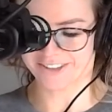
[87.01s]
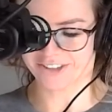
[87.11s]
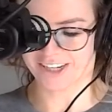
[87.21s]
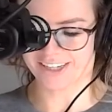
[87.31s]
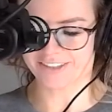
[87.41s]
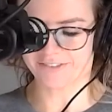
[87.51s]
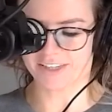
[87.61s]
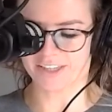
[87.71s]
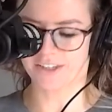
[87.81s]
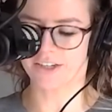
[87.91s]
training to
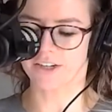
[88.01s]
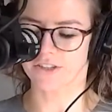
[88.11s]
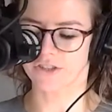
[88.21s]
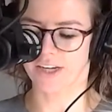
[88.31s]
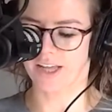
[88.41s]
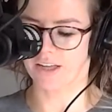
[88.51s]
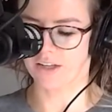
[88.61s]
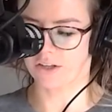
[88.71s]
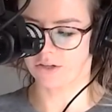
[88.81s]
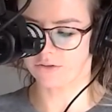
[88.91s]
failure or training
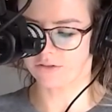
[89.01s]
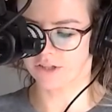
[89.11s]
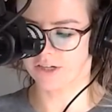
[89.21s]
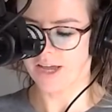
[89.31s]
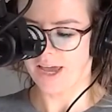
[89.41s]
closer